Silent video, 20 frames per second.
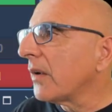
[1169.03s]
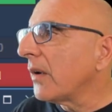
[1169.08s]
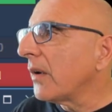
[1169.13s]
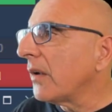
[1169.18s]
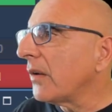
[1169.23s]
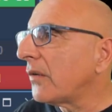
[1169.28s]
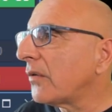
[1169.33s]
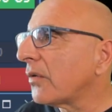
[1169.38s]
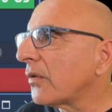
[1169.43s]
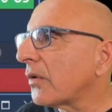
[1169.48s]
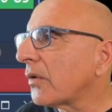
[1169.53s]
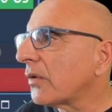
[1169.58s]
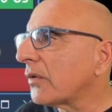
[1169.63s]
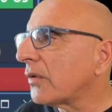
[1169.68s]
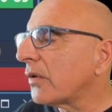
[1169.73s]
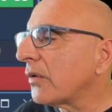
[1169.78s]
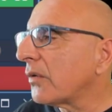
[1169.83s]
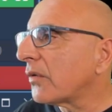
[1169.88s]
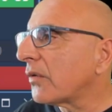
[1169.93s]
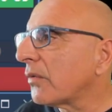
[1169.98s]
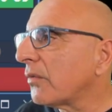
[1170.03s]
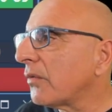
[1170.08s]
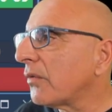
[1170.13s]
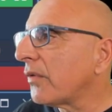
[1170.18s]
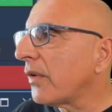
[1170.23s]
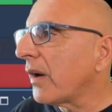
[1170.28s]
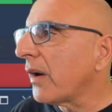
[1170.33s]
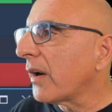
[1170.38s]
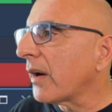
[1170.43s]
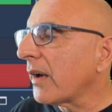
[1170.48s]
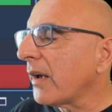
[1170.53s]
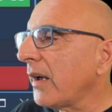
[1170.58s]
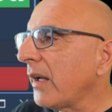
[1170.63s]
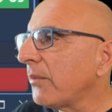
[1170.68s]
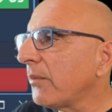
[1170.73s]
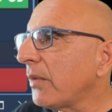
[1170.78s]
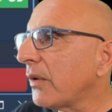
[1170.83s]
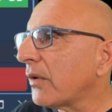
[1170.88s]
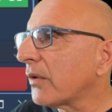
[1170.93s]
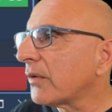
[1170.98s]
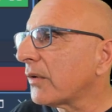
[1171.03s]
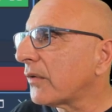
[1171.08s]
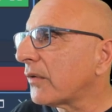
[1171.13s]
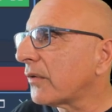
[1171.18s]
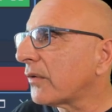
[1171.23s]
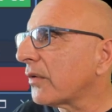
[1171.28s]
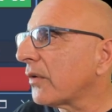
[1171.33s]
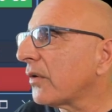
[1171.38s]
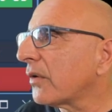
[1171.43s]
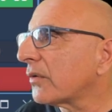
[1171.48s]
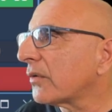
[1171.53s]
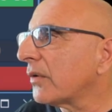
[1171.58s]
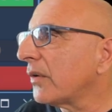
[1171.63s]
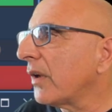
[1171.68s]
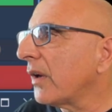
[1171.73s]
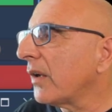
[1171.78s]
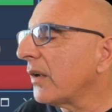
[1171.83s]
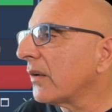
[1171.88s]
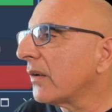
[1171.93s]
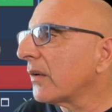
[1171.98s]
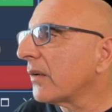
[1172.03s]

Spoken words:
it should continue to move higher again because it's strong today.